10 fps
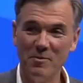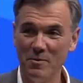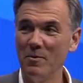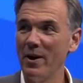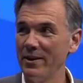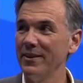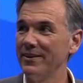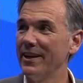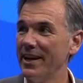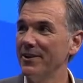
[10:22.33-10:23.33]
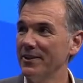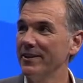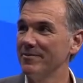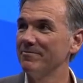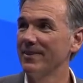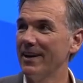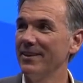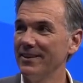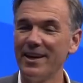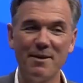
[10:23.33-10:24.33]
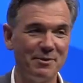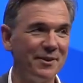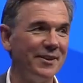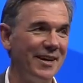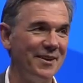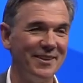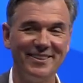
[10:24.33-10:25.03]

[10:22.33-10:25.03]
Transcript: Well, I think they nailed it. I think they absolutely nailed